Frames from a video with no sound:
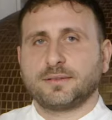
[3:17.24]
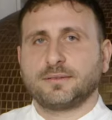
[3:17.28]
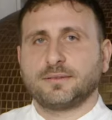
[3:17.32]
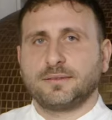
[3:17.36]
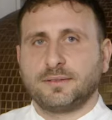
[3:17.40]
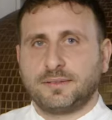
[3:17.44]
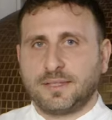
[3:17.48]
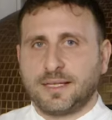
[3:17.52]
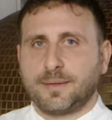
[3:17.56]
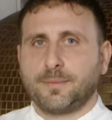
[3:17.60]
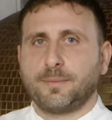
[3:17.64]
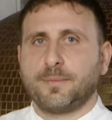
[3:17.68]

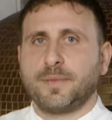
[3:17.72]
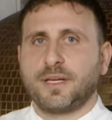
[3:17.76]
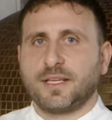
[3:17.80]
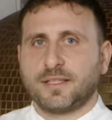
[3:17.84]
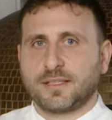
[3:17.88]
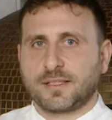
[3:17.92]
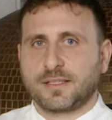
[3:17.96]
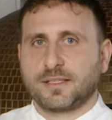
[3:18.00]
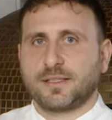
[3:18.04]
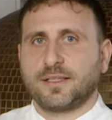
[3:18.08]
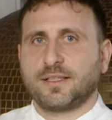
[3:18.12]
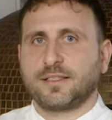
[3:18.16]
that
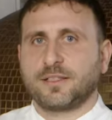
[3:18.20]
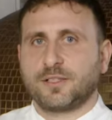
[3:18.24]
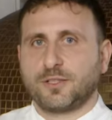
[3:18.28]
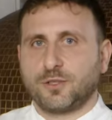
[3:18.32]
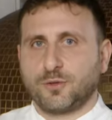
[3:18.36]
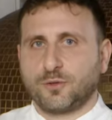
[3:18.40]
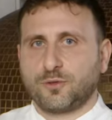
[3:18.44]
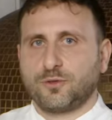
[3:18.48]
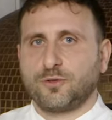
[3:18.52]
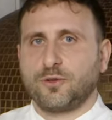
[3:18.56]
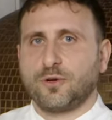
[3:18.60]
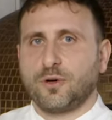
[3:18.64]
means that
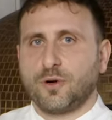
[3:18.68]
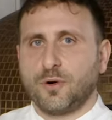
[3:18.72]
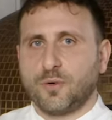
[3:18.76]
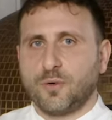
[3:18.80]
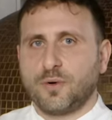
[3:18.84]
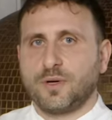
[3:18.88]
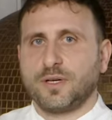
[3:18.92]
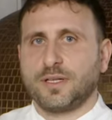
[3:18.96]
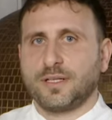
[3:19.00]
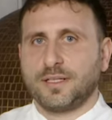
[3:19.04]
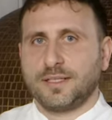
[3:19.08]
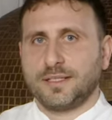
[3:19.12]
your dough
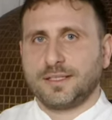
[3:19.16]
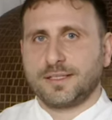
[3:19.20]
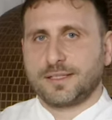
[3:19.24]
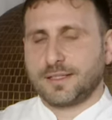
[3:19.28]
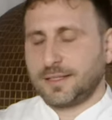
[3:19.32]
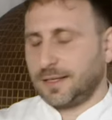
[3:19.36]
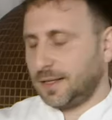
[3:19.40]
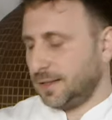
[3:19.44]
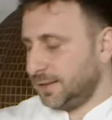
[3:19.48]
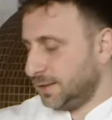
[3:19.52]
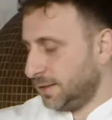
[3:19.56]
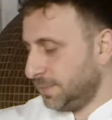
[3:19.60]
is
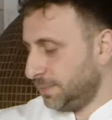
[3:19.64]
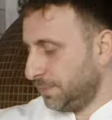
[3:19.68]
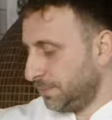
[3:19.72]
ready.